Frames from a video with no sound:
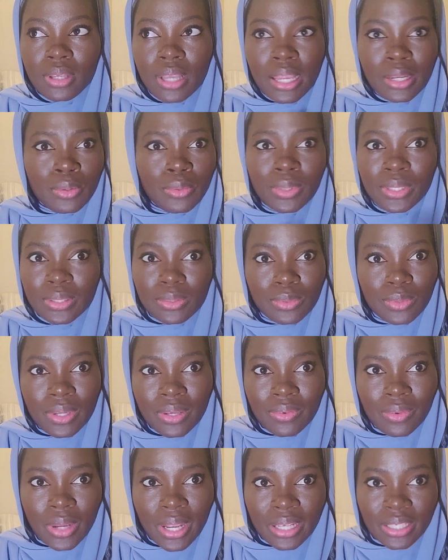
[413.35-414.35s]
I don't want to do
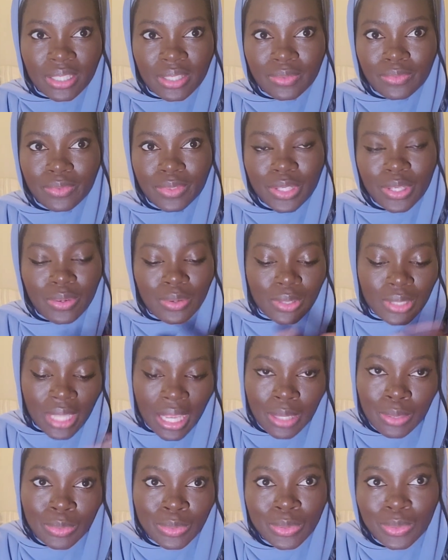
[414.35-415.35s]
a reaction video because
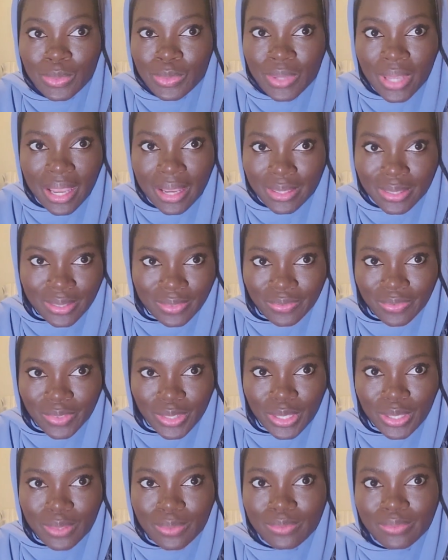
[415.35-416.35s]
I don't do reaction
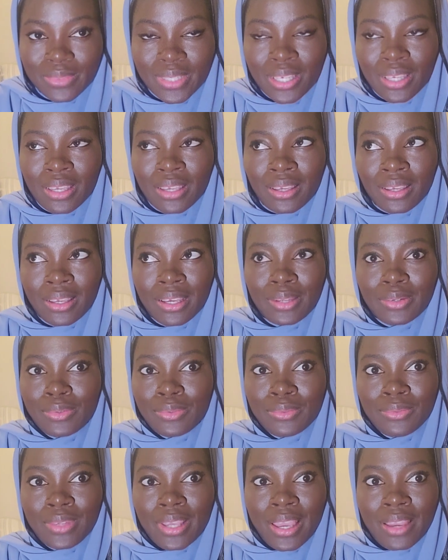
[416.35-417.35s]
videos. I
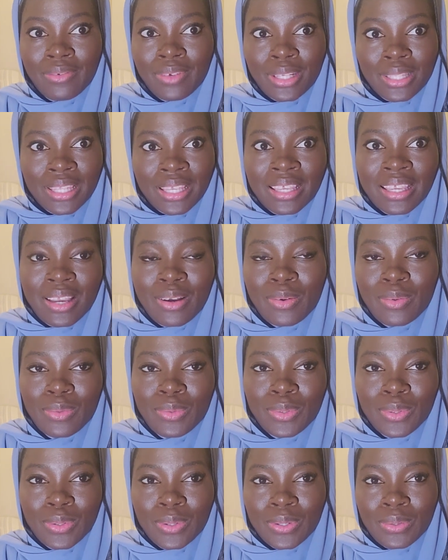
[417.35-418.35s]
don't ever think I will
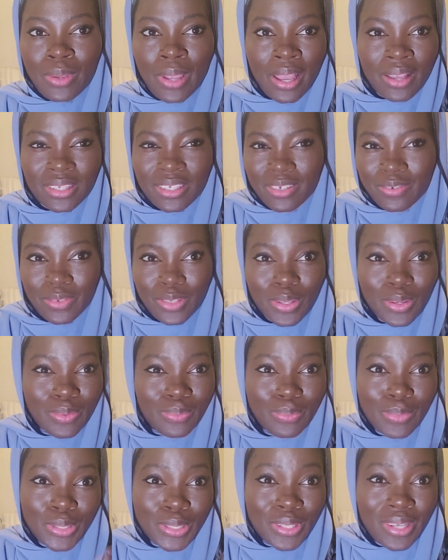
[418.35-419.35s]
do a reaction video,
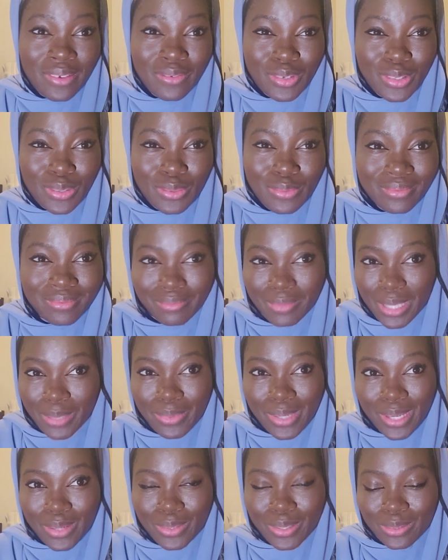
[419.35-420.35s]
but you never know.
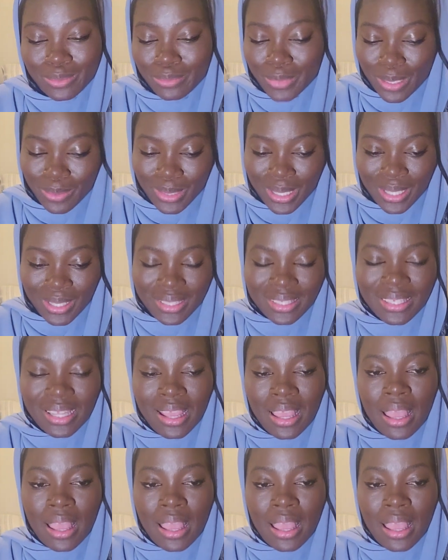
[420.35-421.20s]
Maybe I will, maybe not.